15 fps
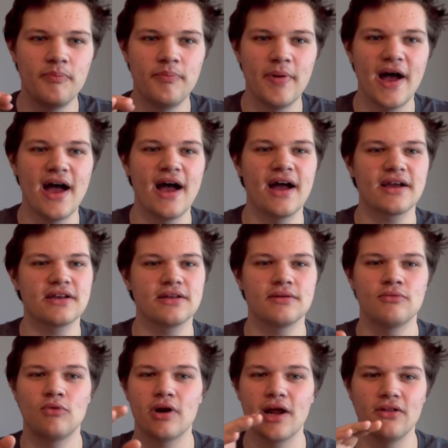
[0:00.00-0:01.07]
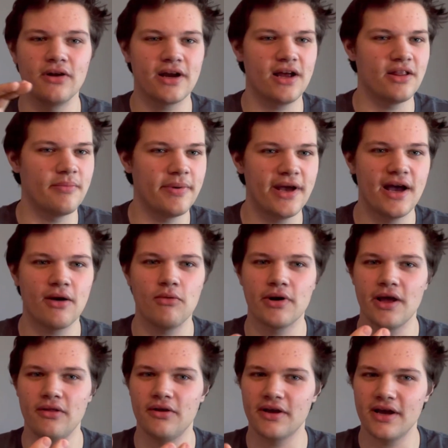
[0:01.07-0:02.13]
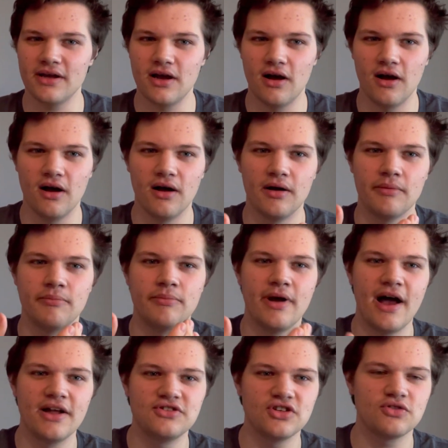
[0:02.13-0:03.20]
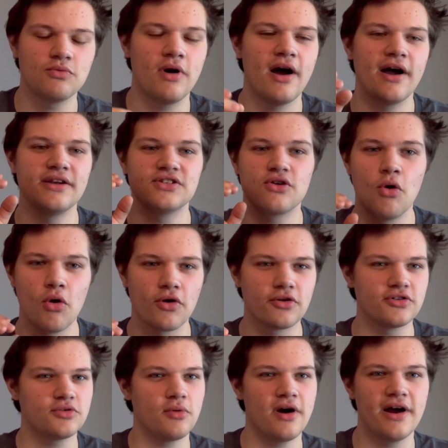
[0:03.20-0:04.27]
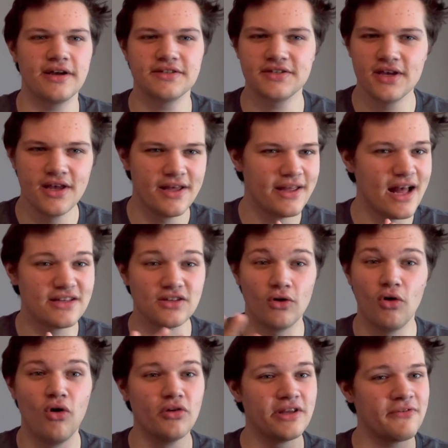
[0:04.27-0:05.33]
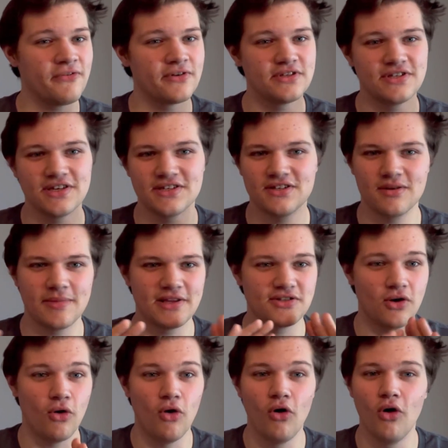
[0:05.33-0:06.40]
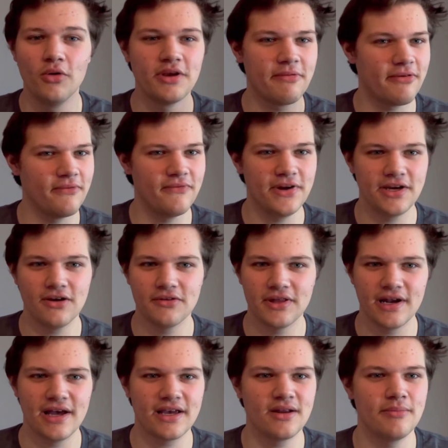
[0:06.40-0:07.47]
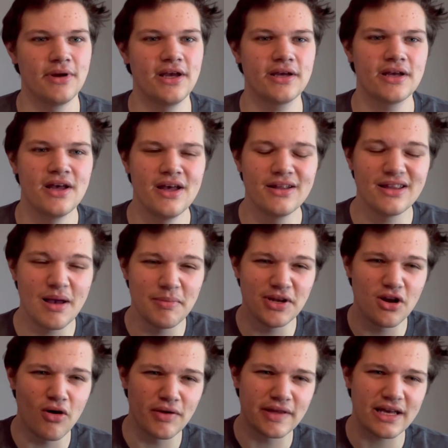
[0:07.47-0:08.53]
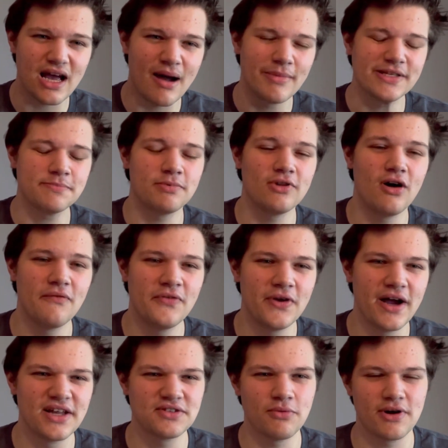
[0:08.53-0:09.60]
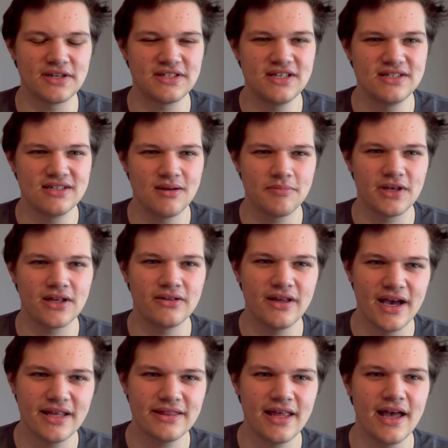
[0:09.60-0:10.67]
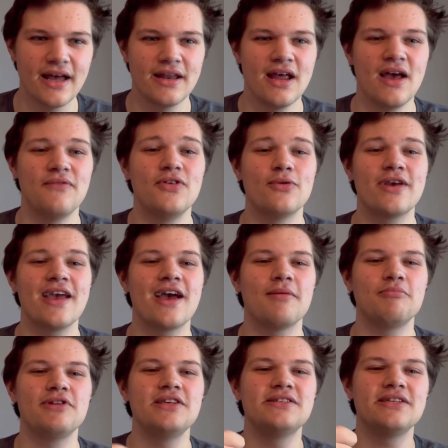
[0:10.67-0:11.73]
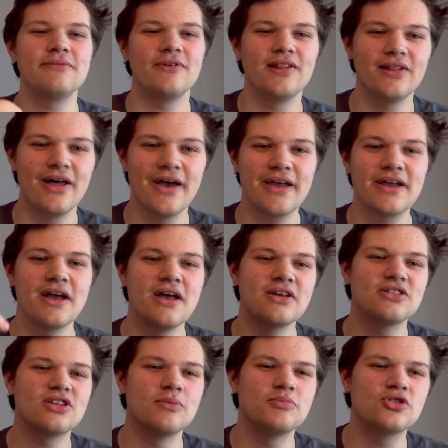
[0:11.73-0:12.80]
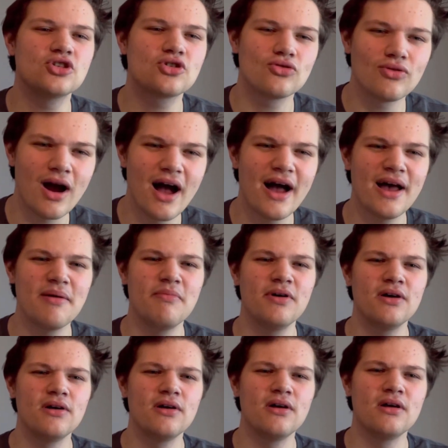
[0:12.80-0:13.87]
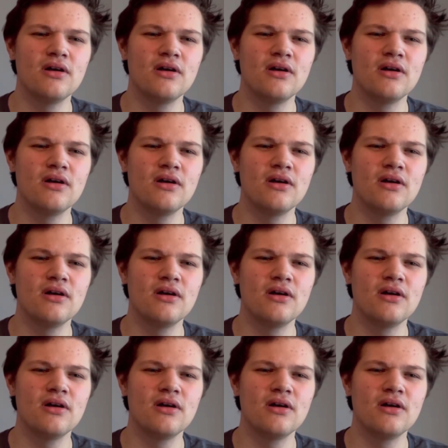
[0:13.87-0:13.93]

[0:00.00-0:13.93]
back, what I look on the back, what I look edges wise, corners wise. That's a whole different system. That's a whole different video that I can make. Let me know in the comments below if you guys want to see something like that. If you can, please leave a like, subscribe.